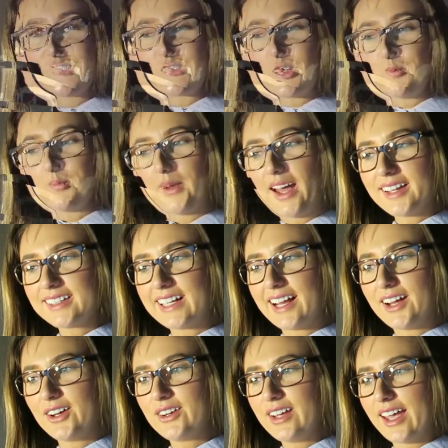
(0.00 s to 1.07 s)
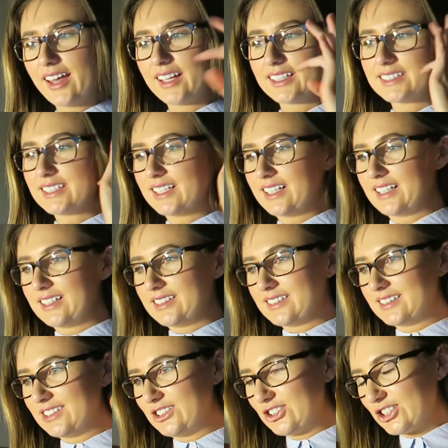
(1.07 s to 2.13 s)
So I'm back now, and it
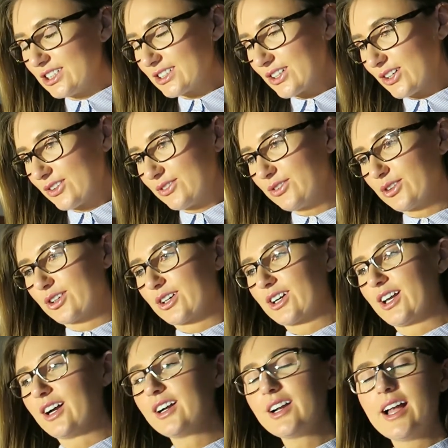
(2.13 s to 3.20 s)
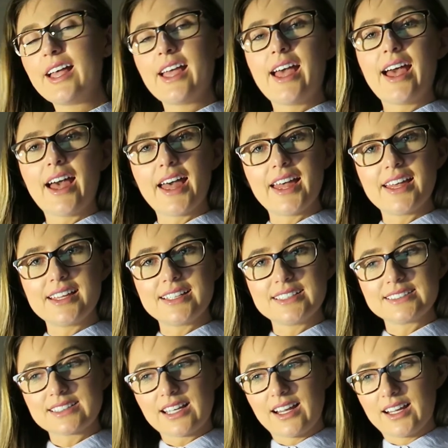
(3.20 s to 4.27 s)
is just gone 4 o'clock,
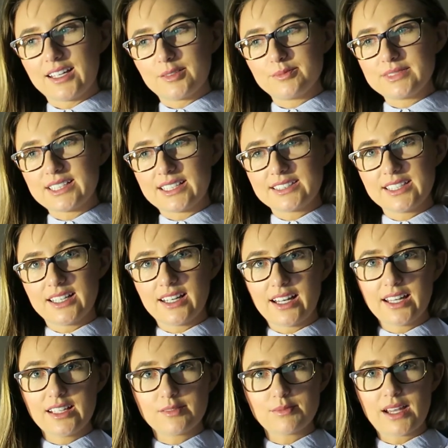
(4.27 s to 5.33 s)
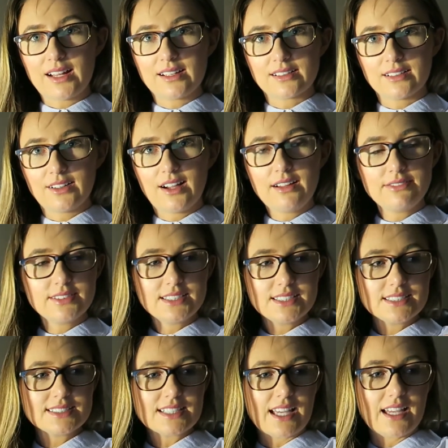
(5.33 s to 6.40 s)
and I'm sat here in my little
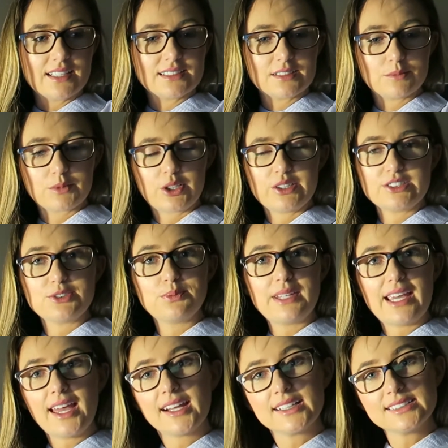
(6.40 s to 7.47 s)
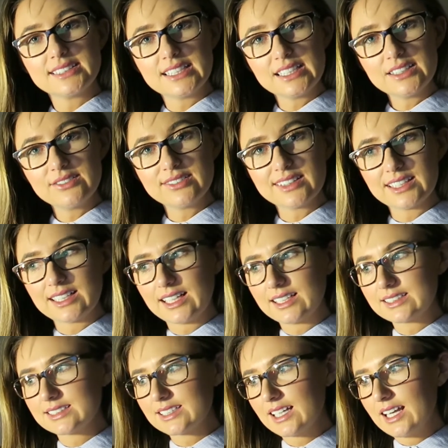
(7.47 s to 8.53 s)
office, and I'm going to be editing for the
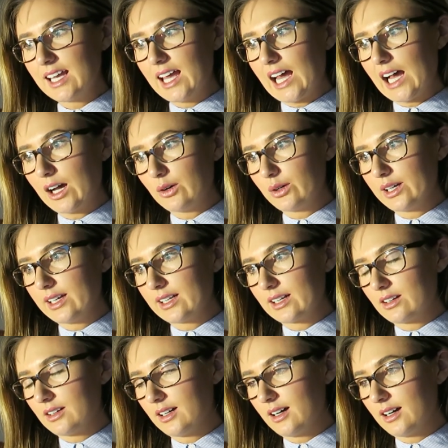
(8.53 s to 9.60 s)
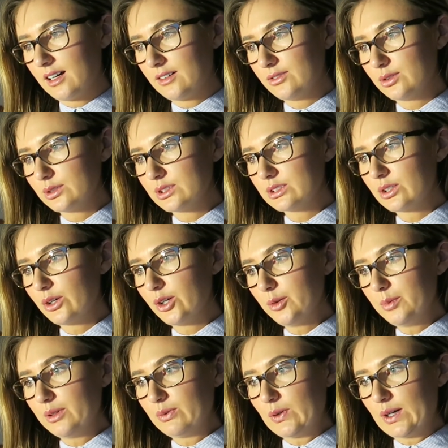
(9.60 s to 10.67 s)
next hour and a half or
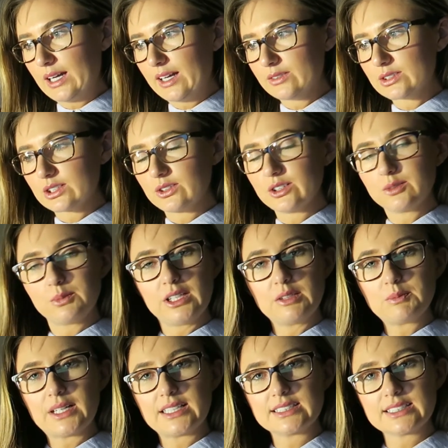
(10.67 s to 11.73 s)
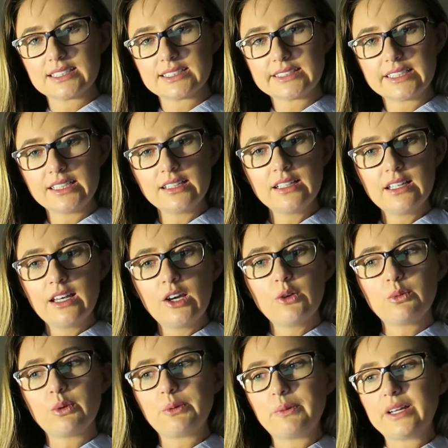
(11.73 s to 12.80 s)
so before I have to go and meet my sister.
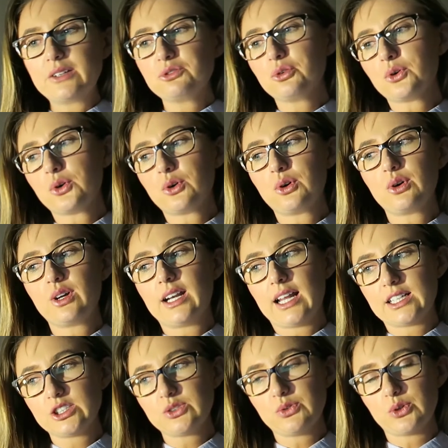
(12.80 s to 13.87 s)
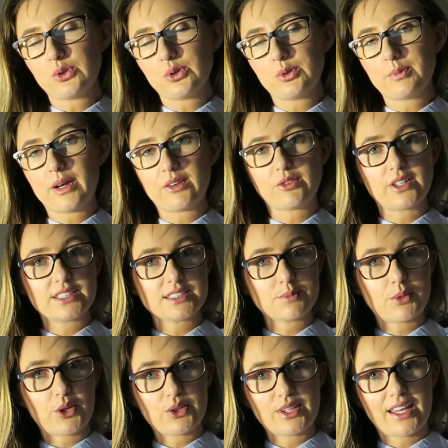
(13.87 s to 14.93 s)
We went for lunch for my friend's
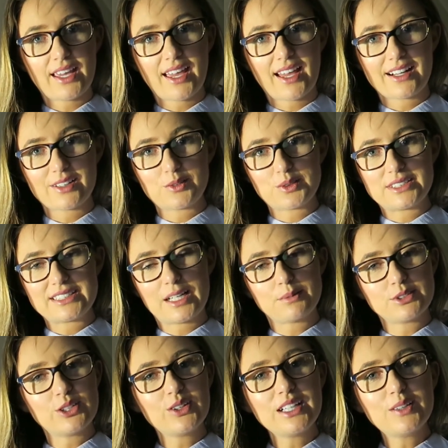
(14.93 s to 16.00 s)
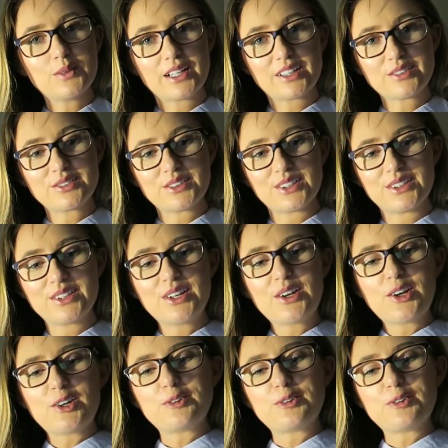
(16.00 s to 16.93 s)
birthday, and it was absolutely wonderful.